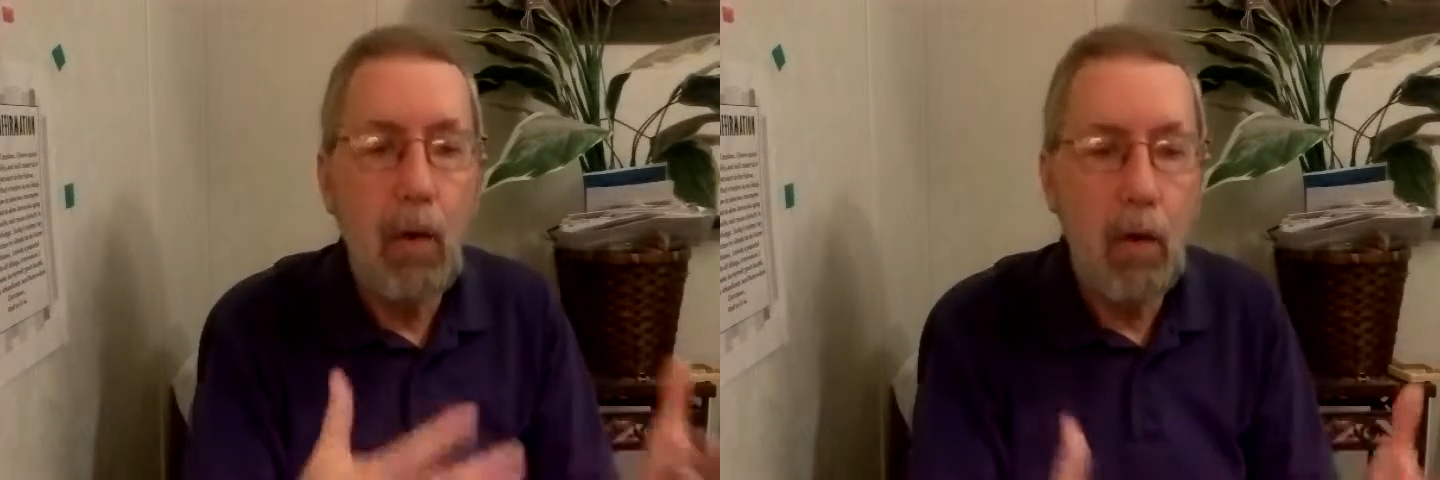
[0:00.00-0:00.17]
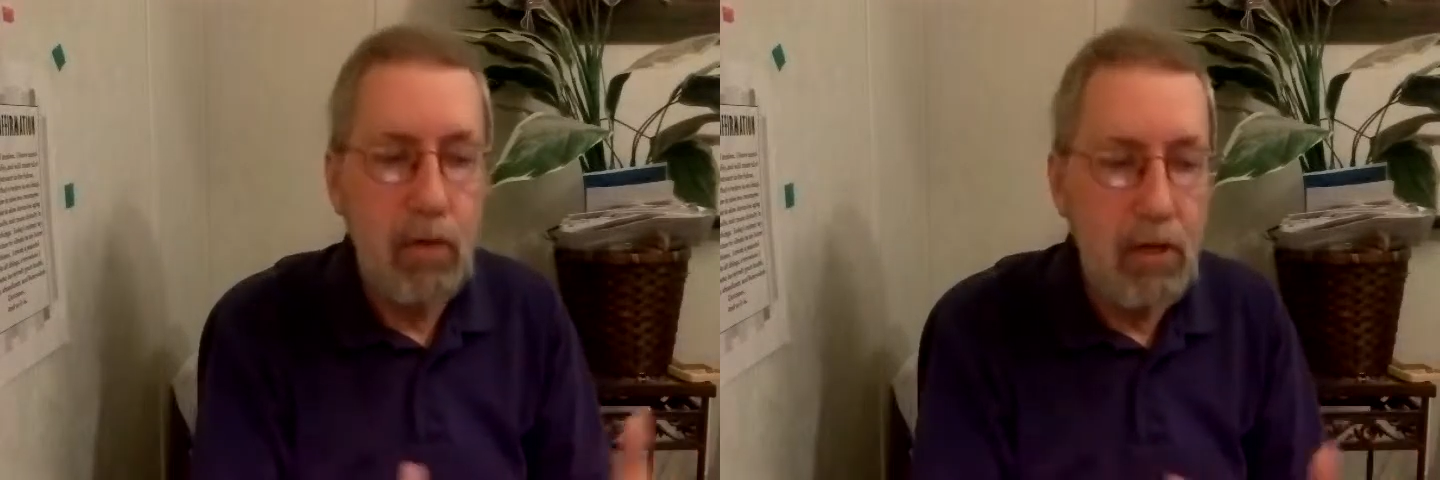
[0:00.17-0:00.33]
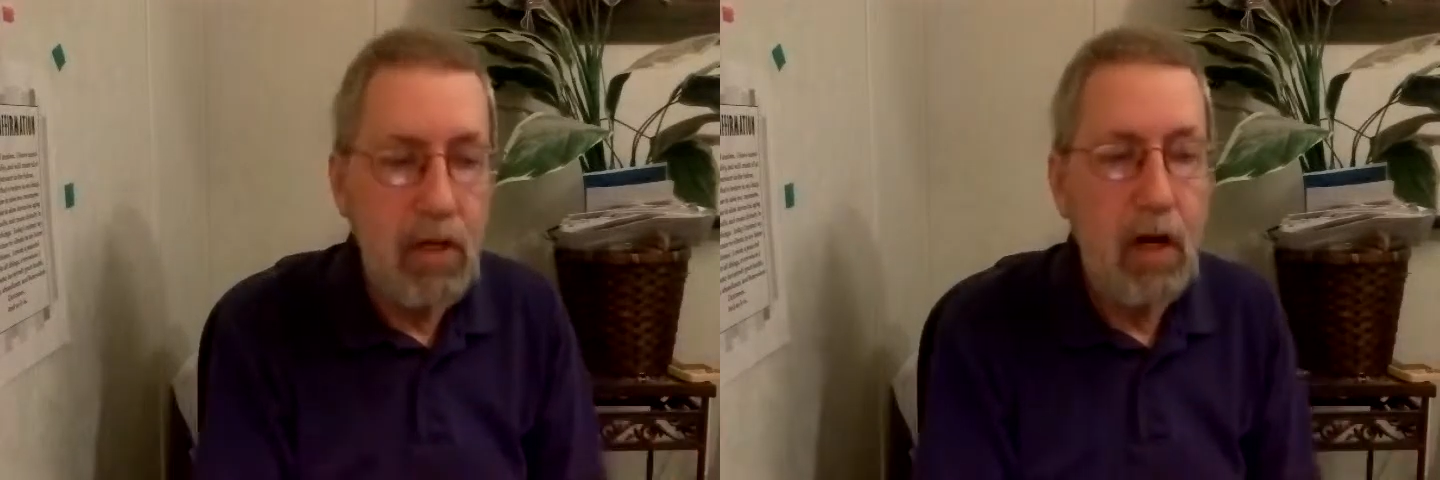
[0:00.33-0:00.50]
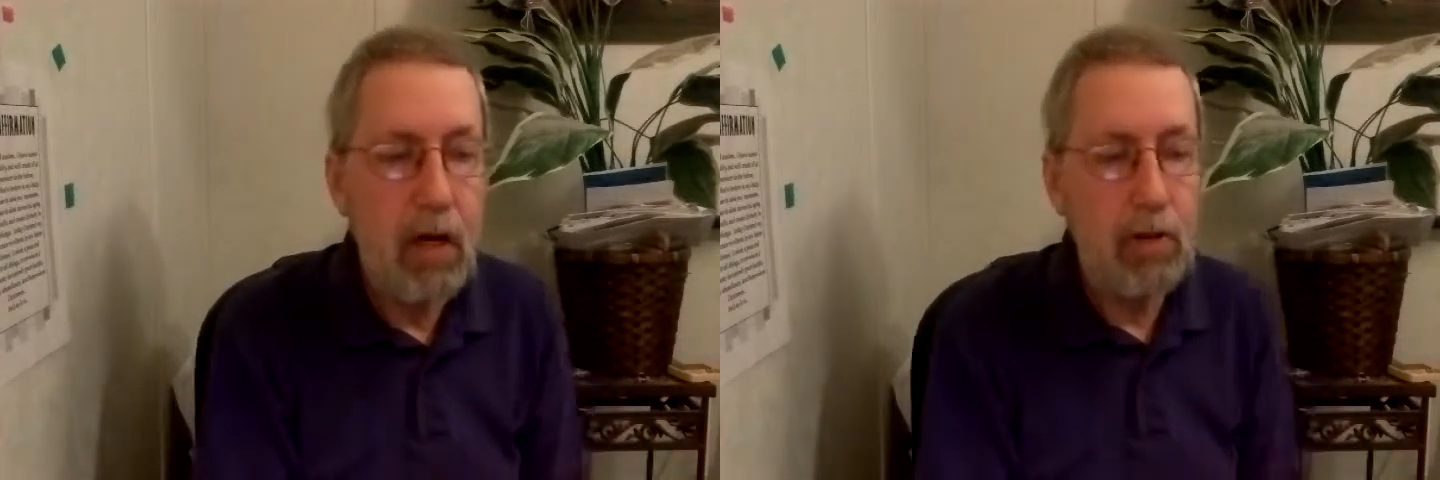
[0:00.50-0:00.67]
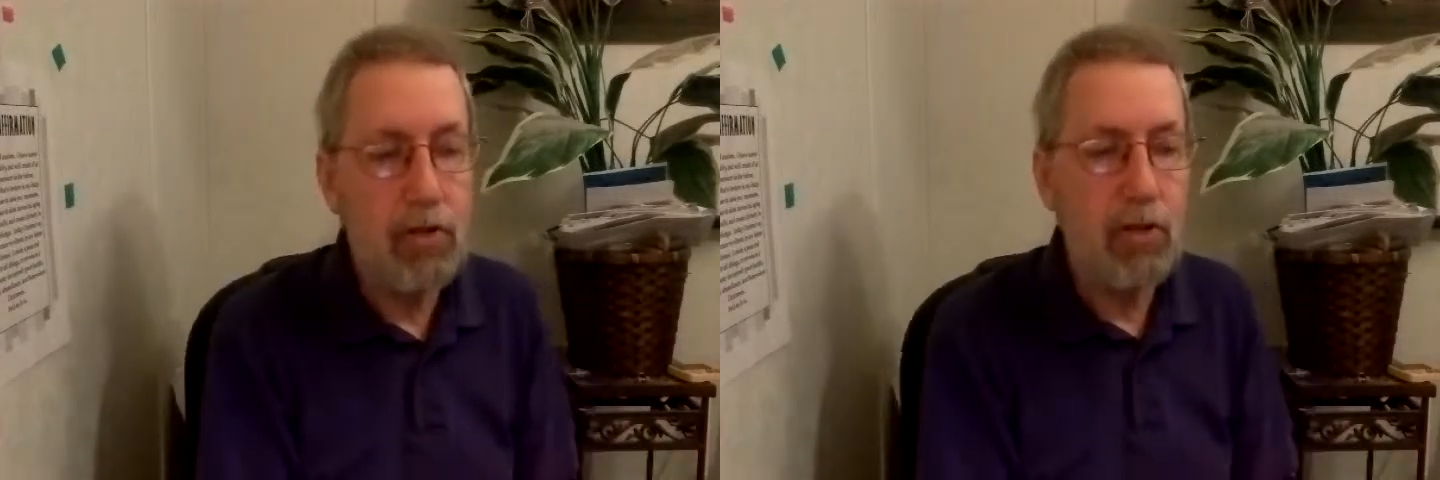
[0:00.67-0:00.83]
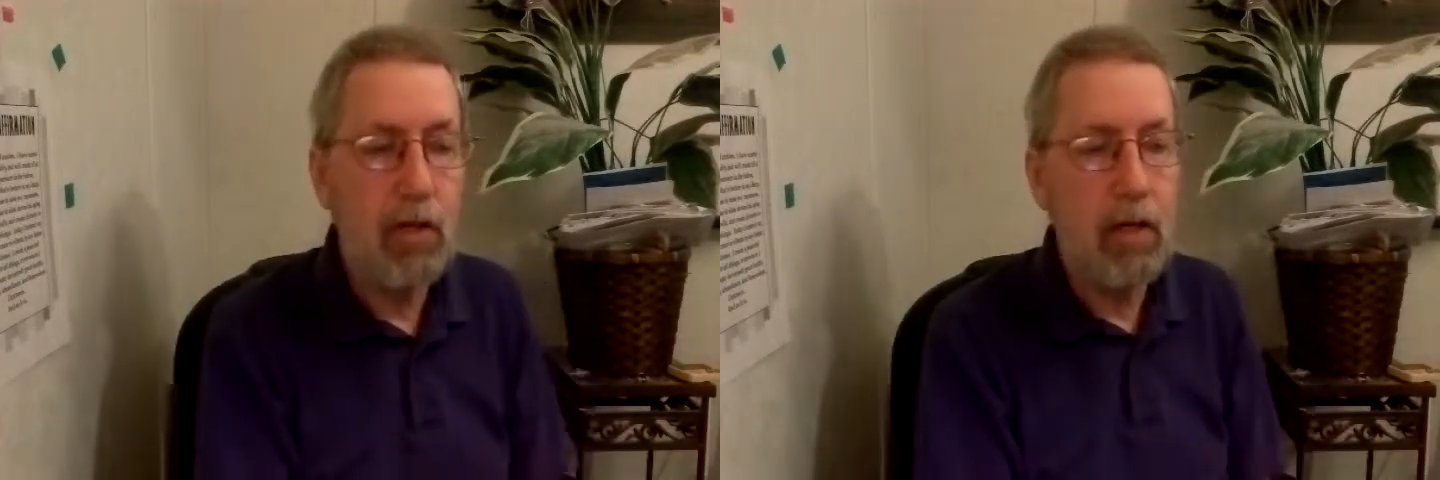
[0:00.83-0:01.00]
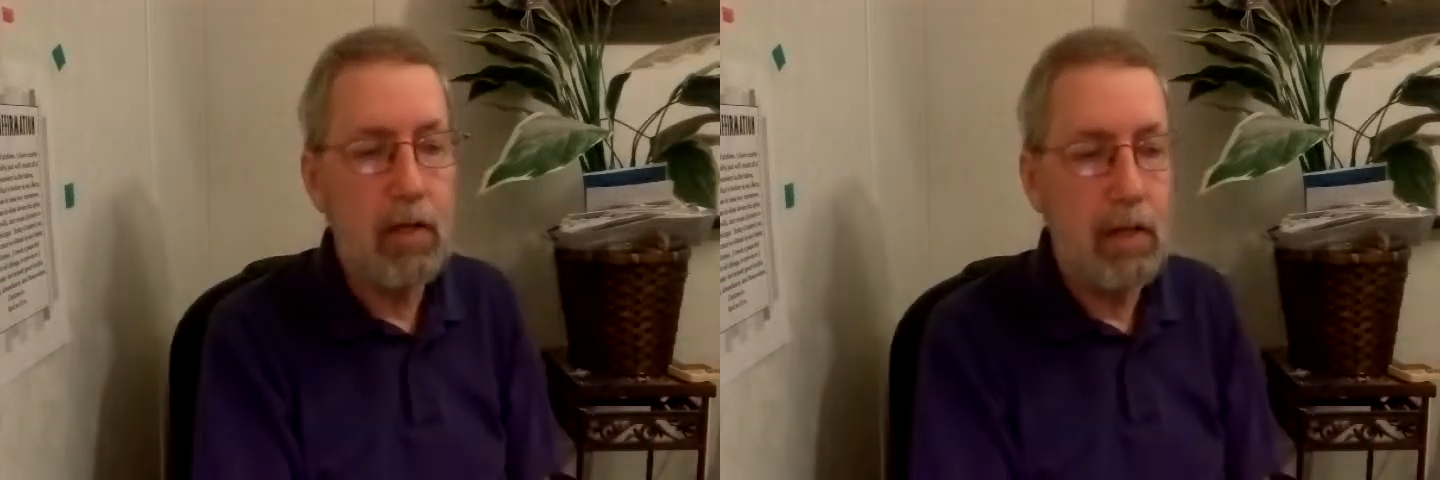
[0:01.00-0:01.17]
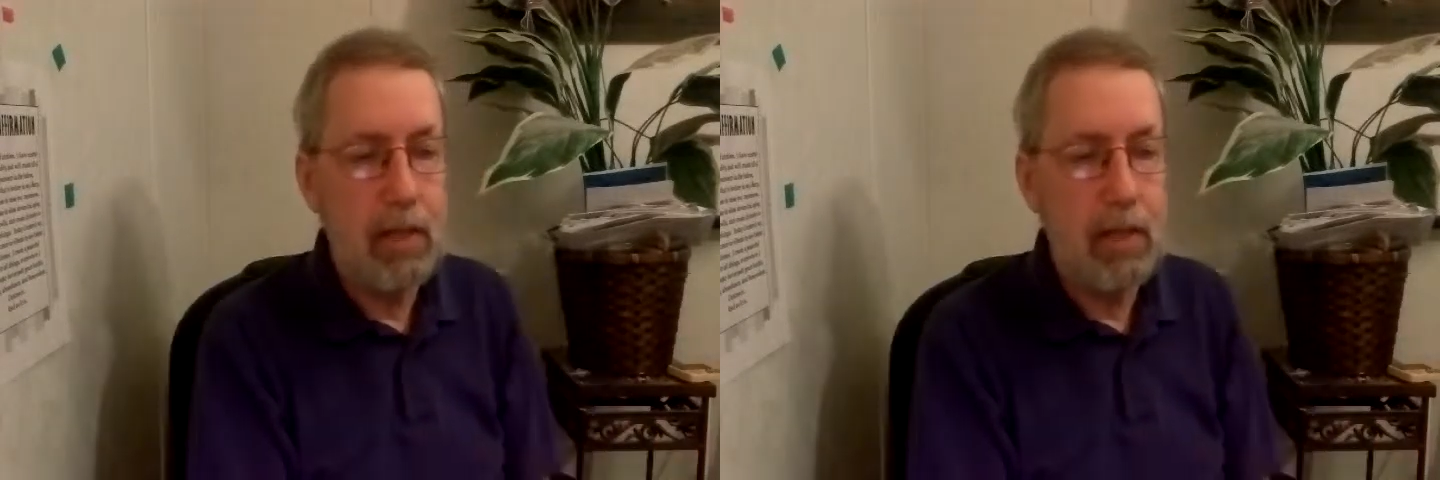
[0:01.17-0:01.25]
own culture.